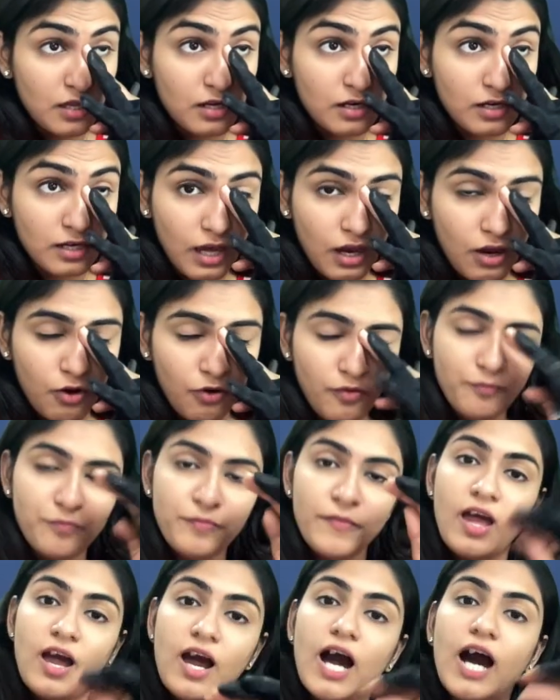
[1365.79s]
Now,
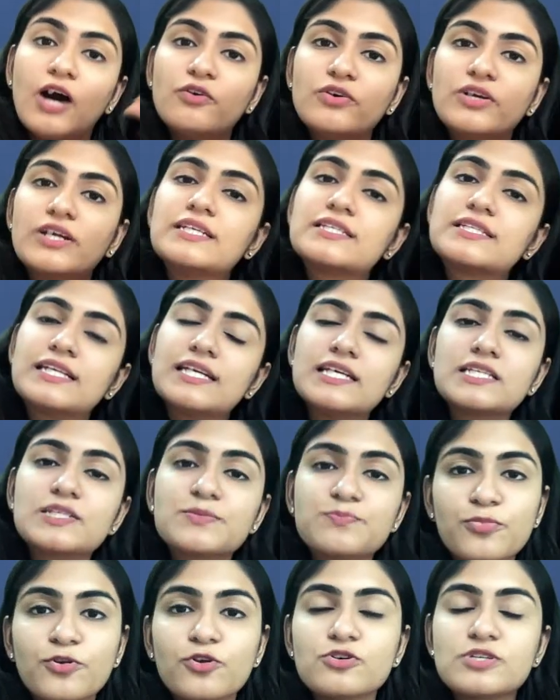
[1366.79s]
how does this
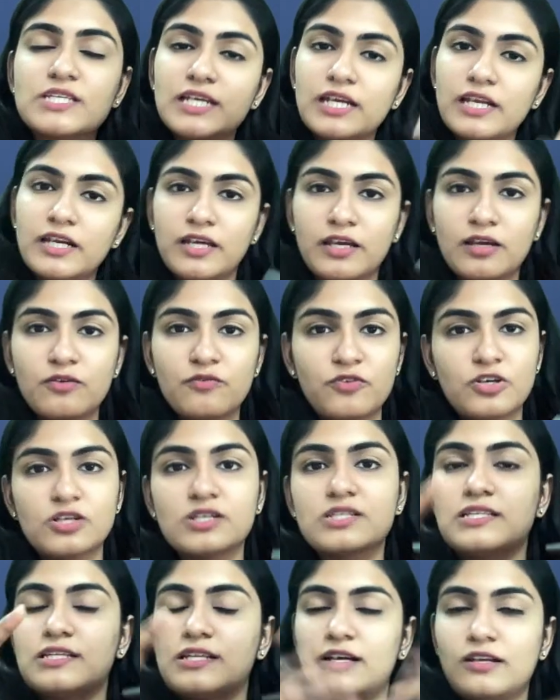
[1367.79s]
proceeding
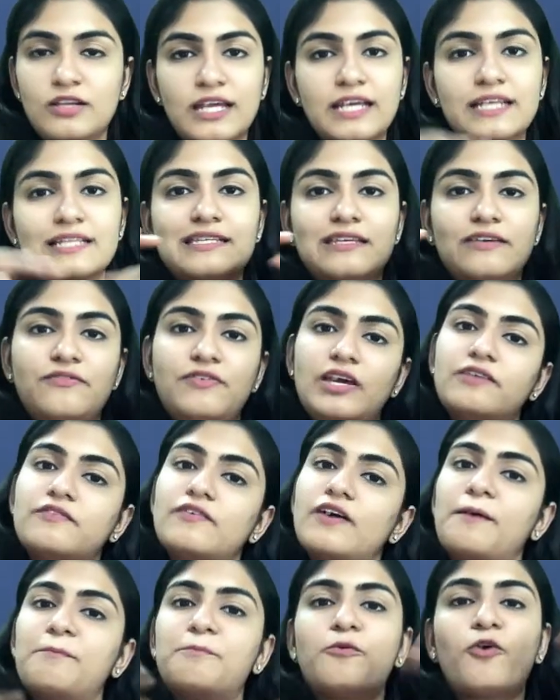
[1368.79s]
works? Now let's say we
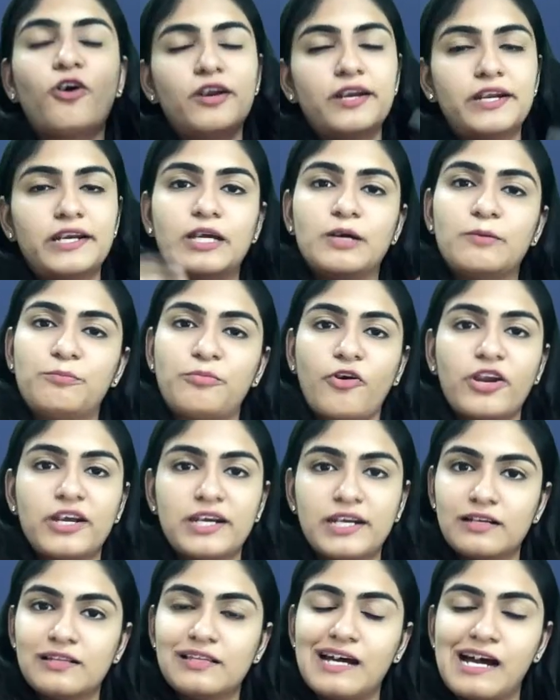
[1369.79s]
have already
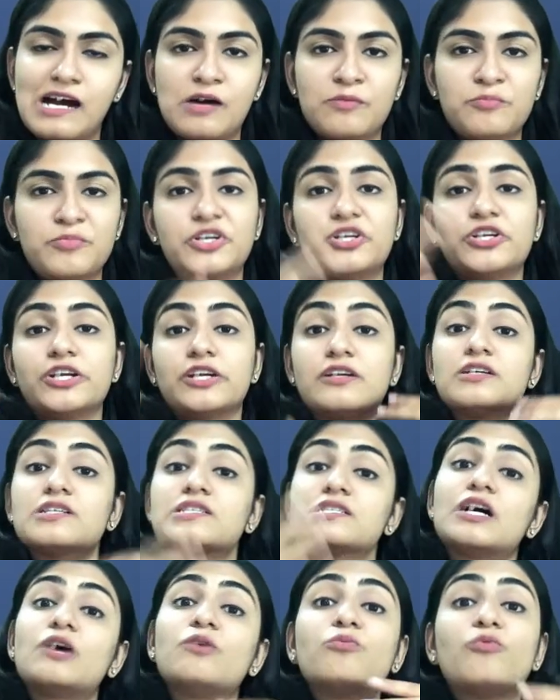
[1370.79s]
appointed the arbitrators.
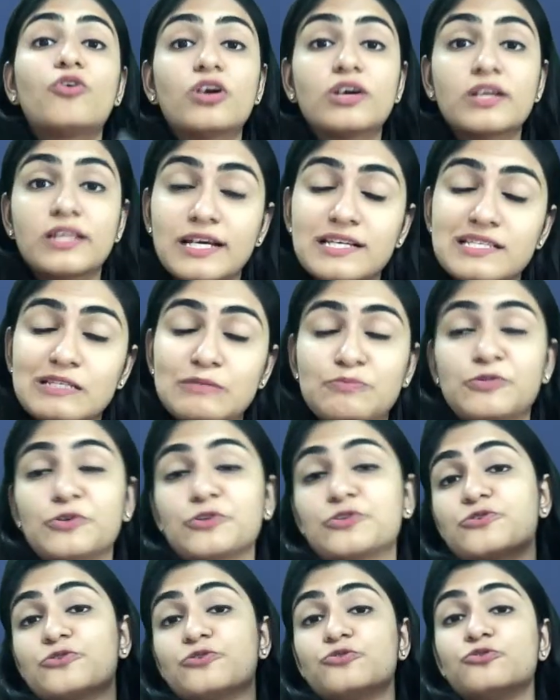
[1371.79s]
Now what they are
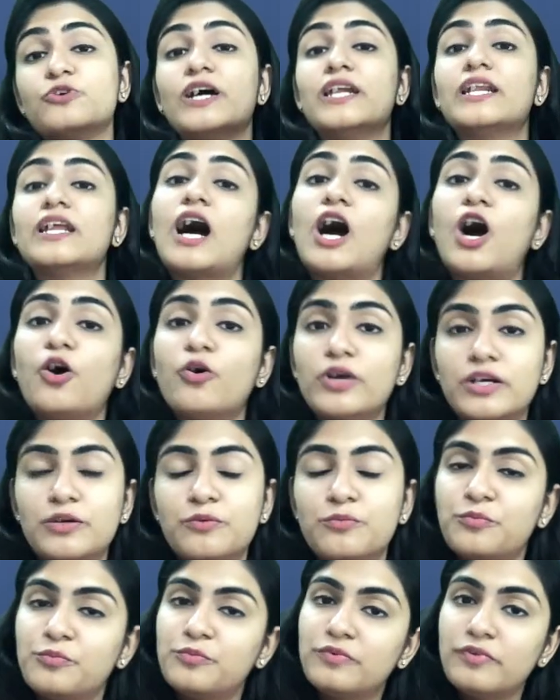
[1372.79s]
supposed to do and how it
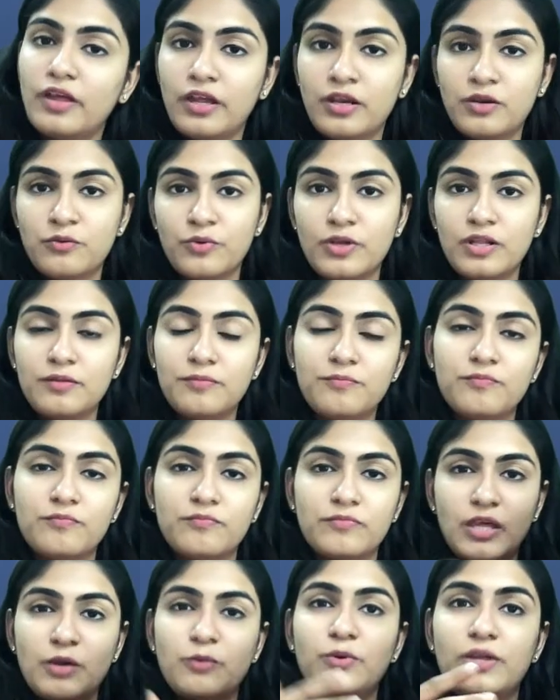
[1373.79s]
will
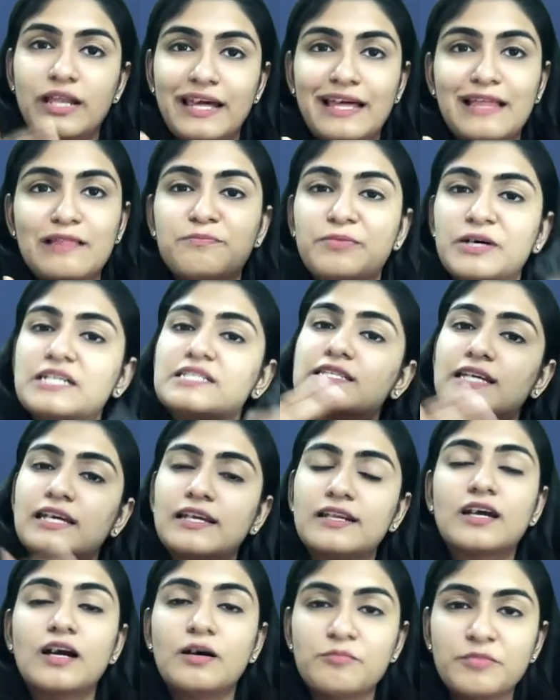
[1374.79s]
they will help us
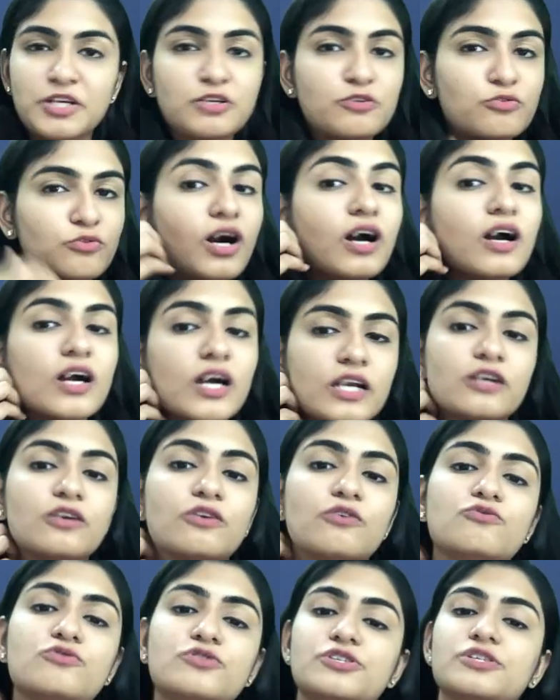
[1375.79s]
in coming to a
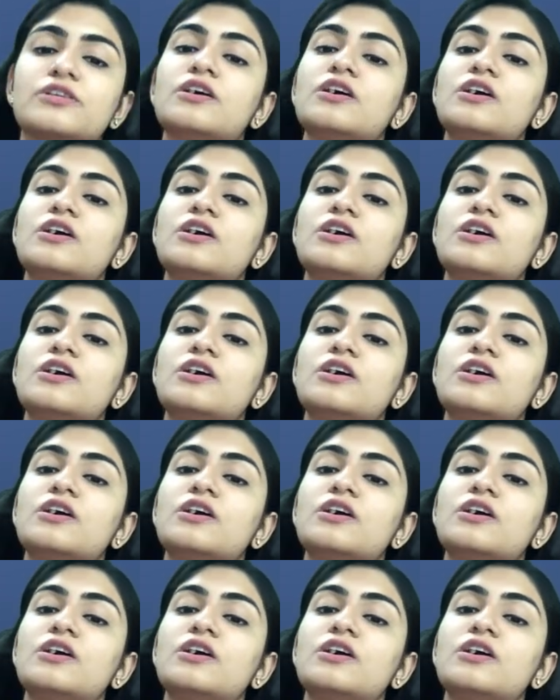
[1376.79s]
conclusion.